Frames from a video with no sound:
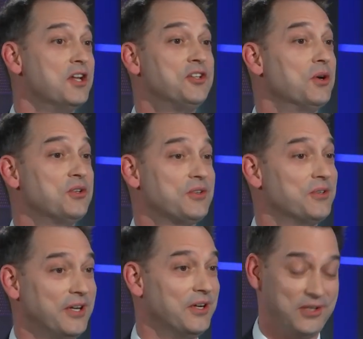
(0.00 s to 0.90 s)
A
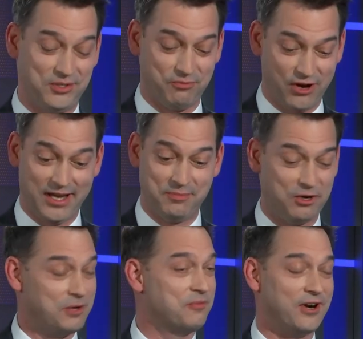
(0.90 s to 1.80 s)
toaster, you know, it's bread,
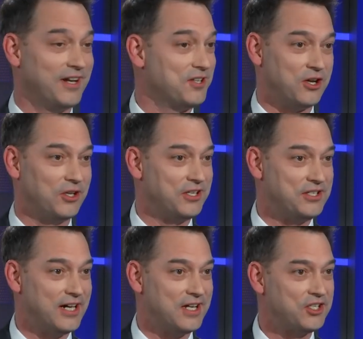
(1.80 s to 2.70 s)
burnt bread is all it
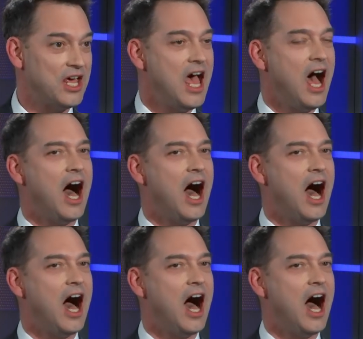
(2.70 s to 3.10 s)
does. Mm-hmm.